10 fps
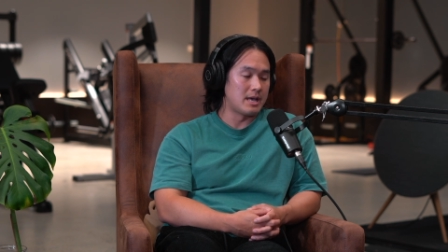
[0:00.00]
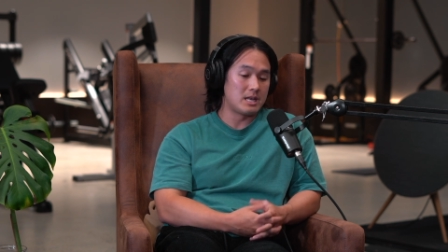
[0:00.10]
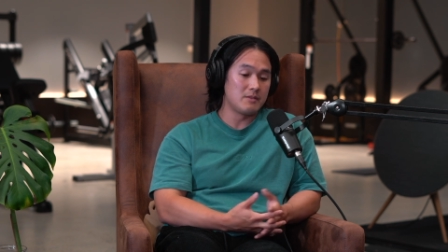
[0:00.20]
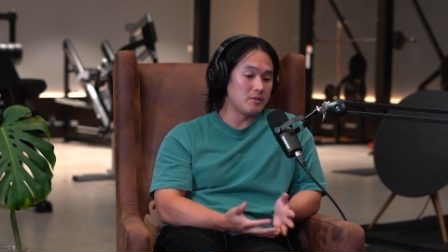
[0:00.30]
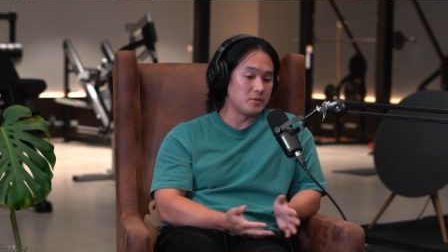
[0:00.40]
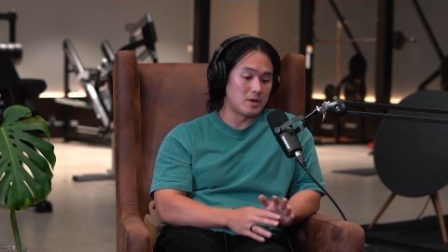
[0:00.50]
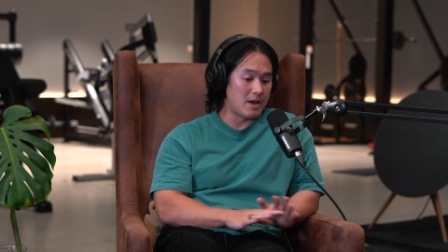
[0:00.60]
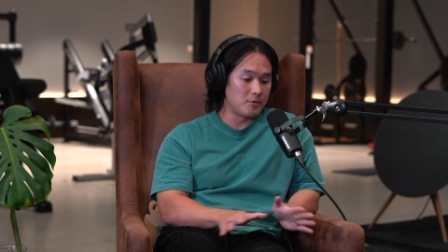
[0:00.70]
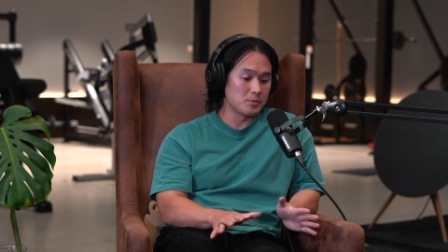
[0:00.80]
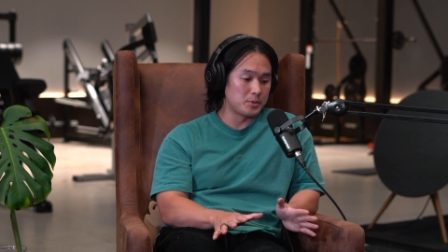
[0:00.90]
And even if you
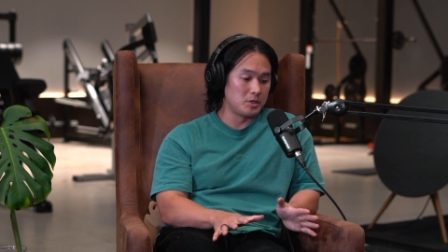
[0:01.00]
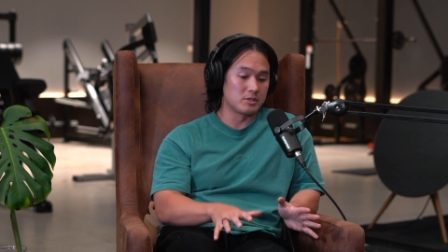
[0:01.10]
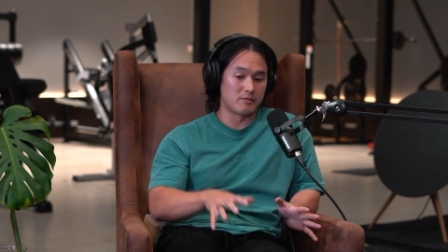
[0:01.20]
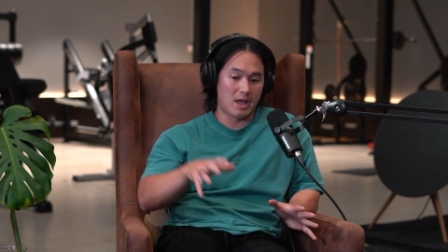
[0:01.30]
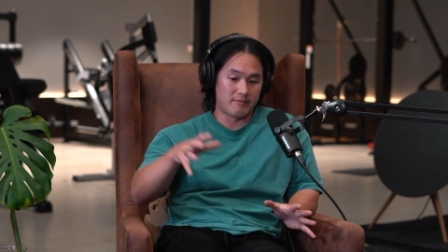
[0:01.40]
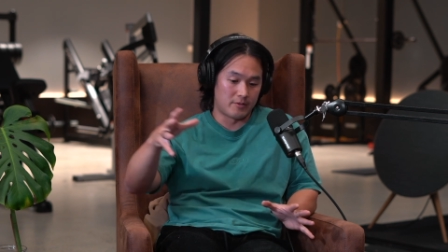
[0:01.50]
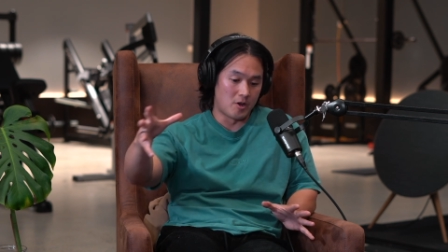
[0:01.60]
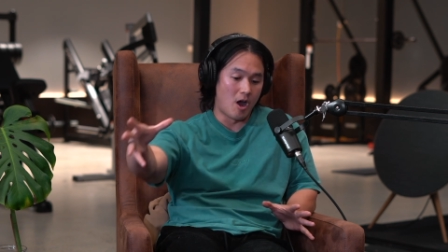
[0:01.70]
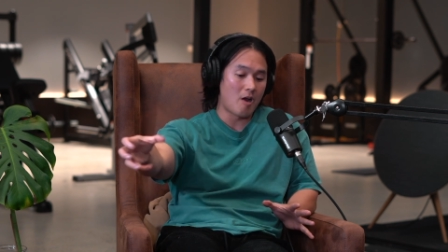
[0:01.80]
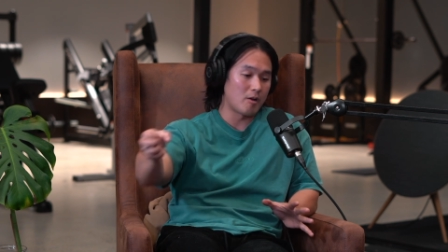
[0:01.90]
don't have those opportunities
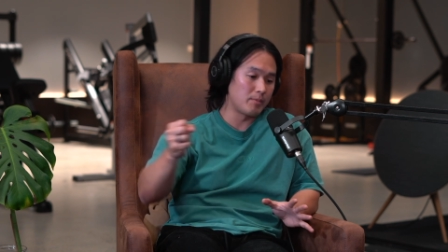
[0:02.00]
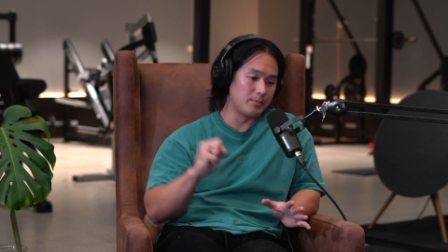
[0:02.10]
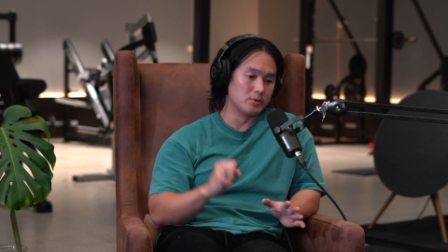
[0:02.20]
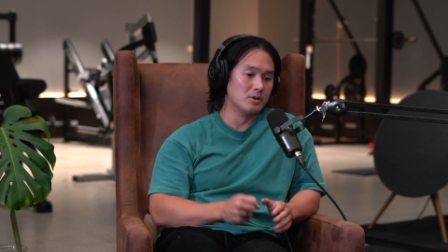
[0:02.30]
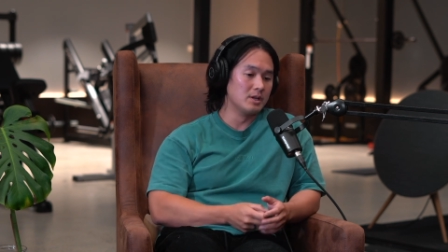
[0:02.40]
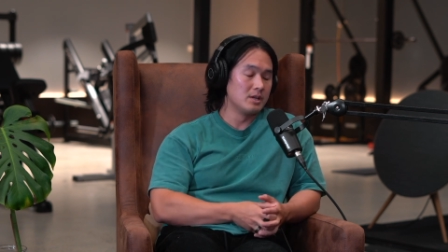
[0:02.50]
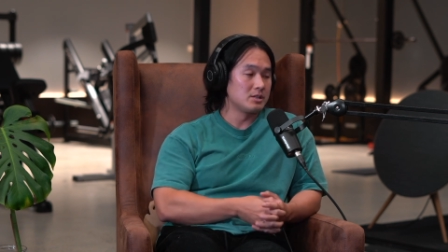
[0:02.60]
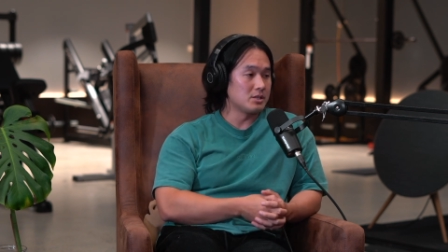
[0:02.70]
of hiring people,